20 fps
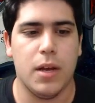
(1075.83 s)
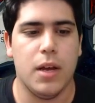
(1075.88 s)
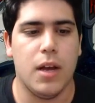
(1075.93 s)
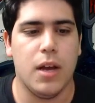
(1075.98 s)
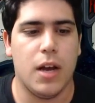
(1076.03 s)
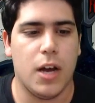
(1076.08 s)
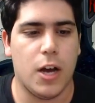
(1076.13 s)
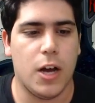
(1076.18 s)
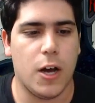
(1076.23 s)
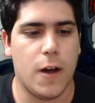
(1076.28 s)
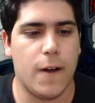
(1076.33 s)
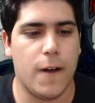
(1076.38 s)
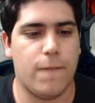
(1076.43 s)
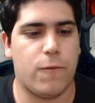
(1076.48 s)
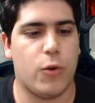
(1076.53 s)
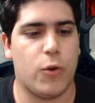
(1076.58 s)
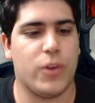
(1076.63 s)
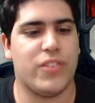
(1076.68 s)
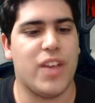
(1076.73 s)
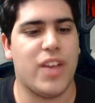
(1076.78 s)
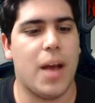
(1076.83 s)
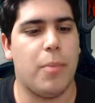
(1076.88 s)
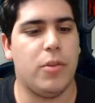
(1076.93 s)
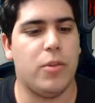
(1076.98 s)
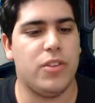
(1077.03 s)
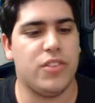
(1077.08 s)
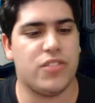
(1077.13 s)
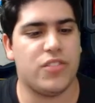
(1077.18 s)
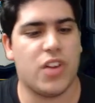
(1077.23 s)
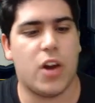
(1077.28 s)
For example,
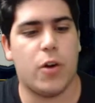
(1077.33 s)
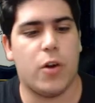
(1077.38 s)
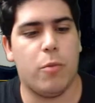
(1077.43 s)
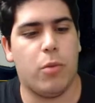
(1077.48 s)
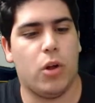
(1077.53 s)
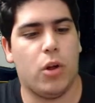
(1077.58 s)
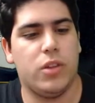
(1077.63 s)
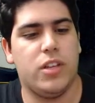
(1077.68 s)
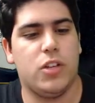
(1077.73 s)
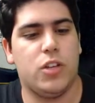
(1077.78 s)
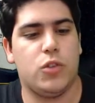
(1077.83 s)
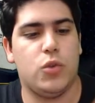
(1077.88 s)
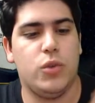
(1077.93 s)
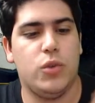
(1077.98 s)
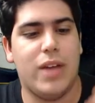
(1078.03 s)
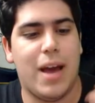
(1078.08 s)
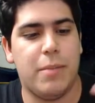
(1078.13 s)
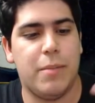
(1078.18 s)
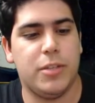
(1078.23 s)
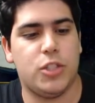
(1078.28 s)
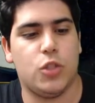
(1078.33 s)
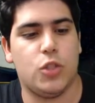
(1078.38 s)
Dishonorable deal 2 damage